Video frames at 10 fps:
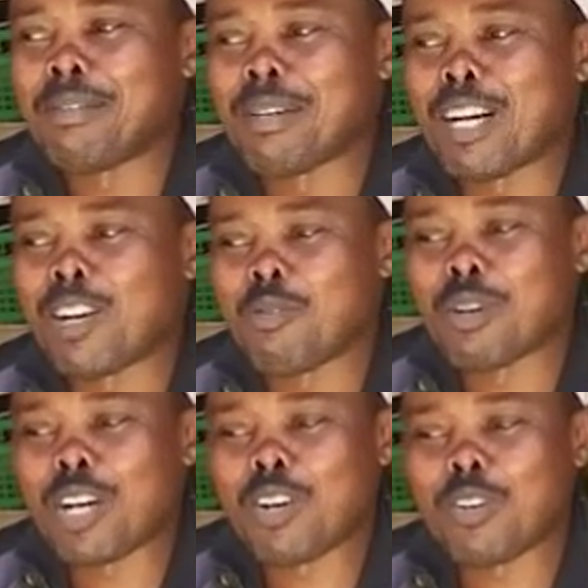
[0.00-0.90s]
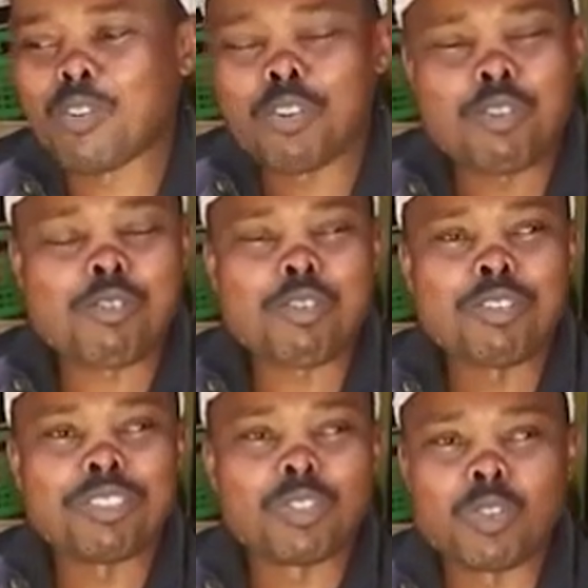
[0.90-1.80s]
many customers, both
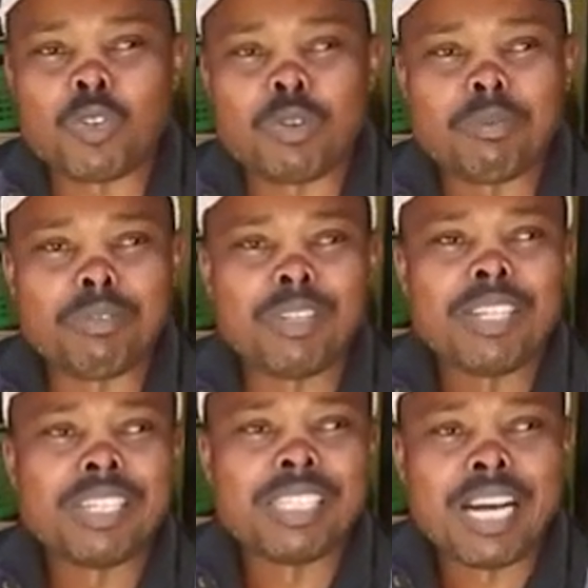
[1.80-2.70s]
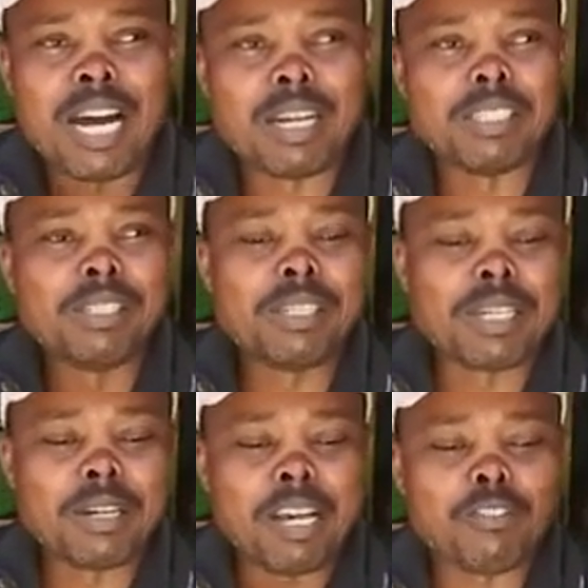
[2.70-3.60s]
Kenyans and Congolese,
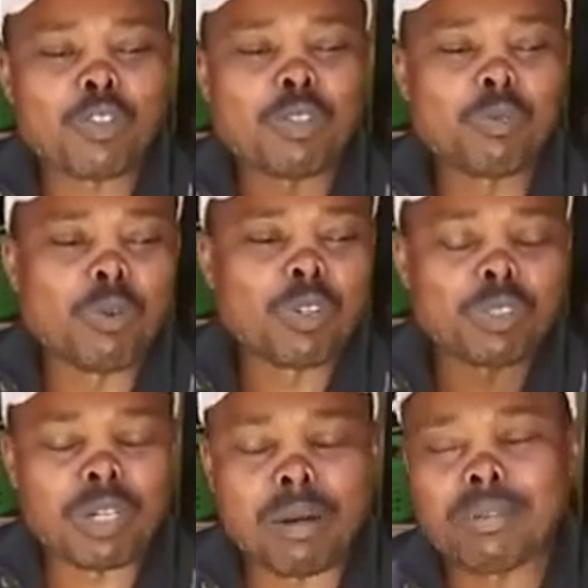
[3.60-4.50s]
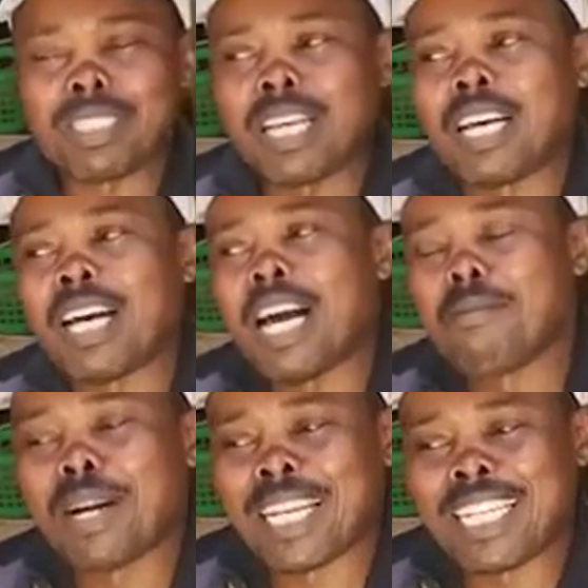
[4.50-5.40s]
but most of my customers are
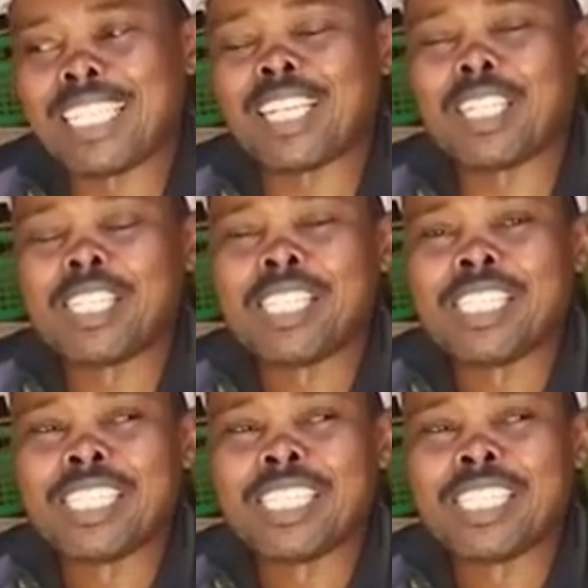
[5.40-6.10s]
Kenyans.